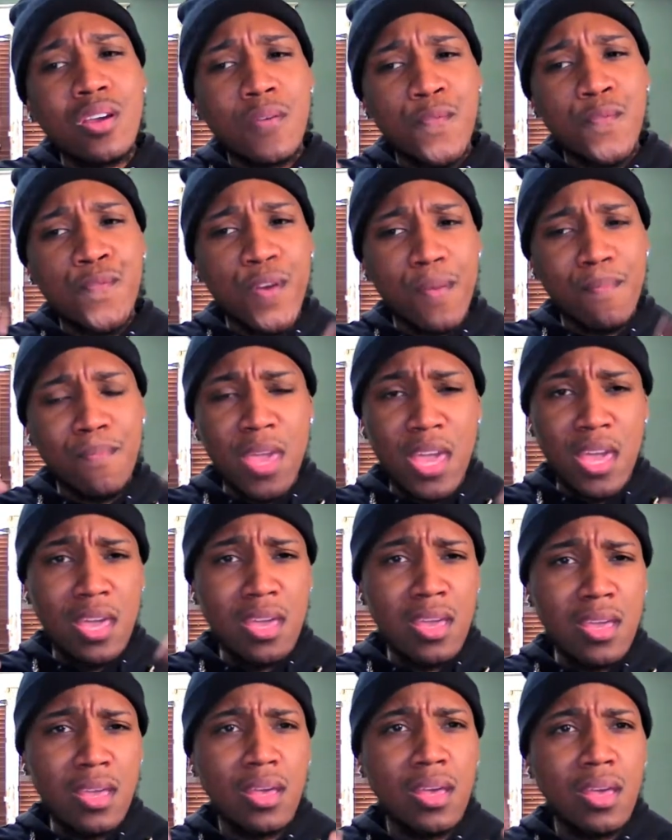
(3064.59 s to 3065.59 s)
for
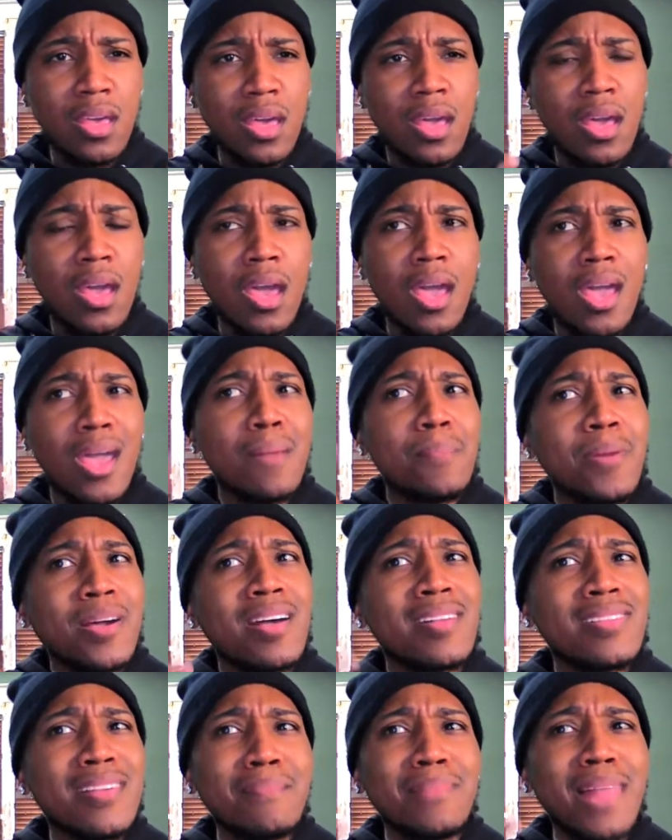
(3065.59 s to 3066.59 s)
me
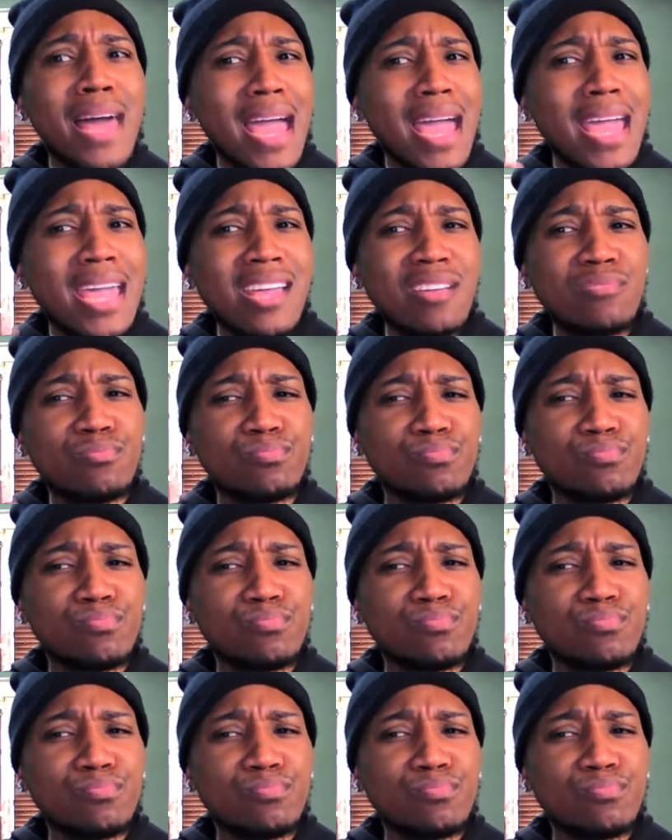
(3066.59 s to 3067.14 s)
because I'm like,